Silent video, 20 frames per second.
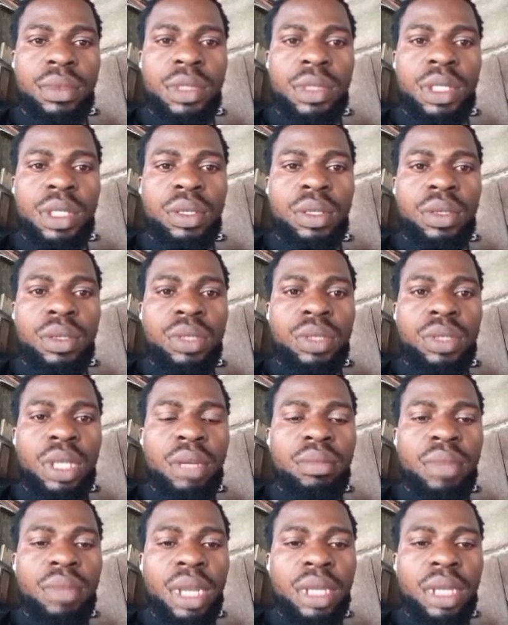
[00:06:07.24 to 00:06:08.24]
You now
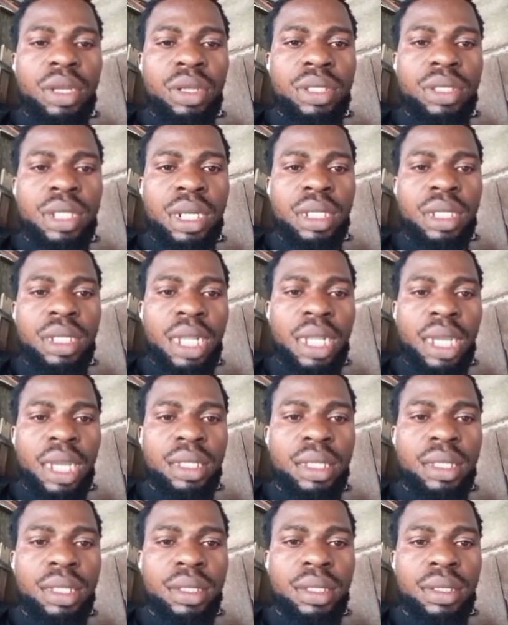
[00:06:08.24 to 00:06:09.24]
mark your trend line
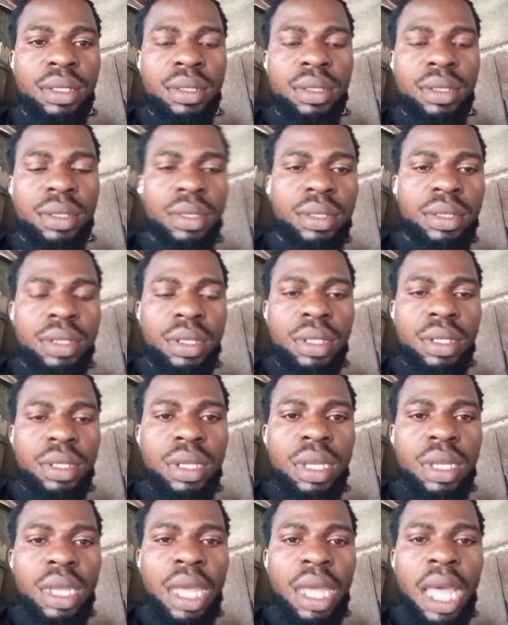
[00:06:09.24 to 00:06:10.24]

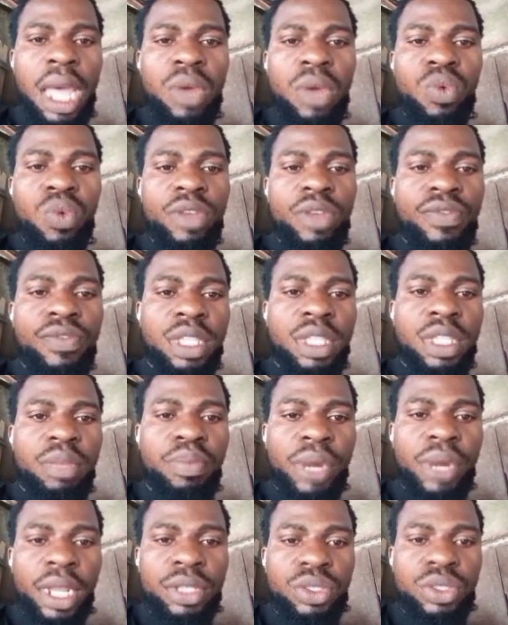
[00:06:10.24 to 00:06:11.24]
and wait for the
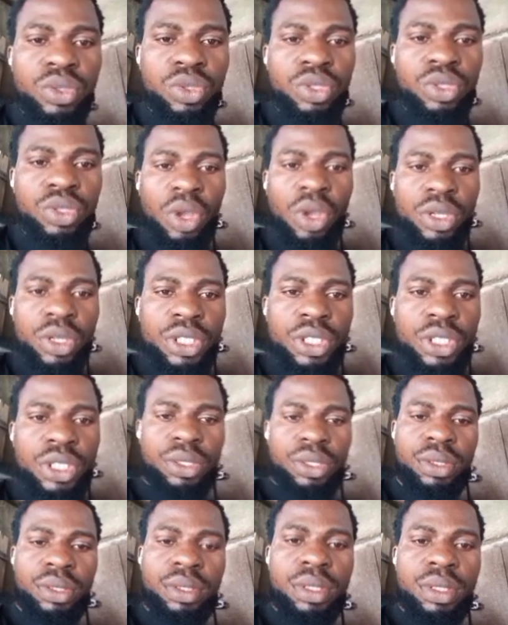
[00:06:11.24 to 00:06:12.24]
price to touch
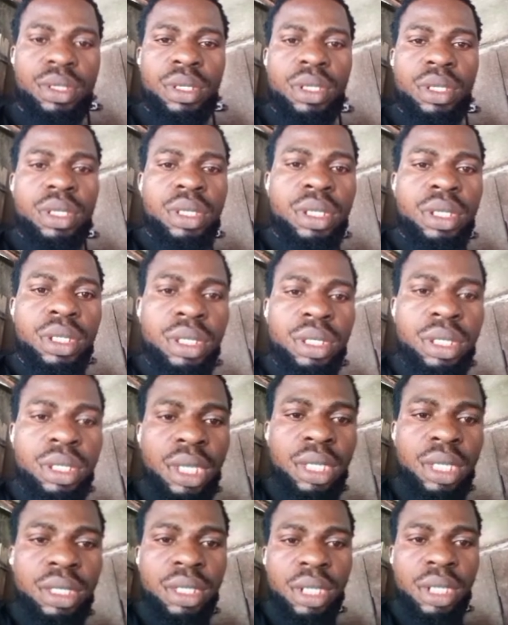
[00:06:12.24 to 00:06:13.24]
the
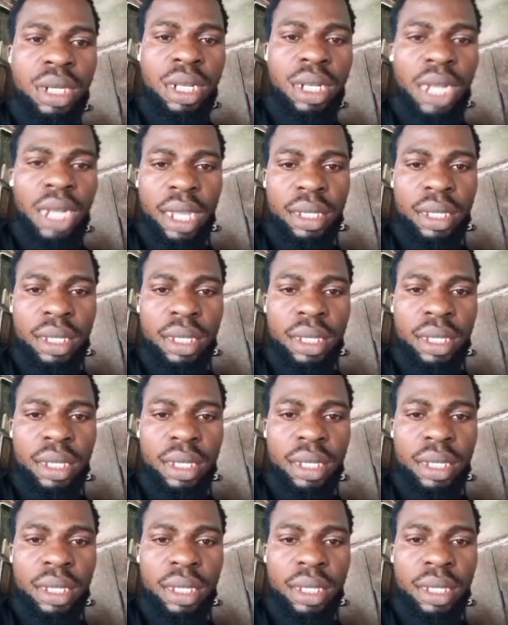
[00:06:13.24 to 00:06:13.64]
trend line.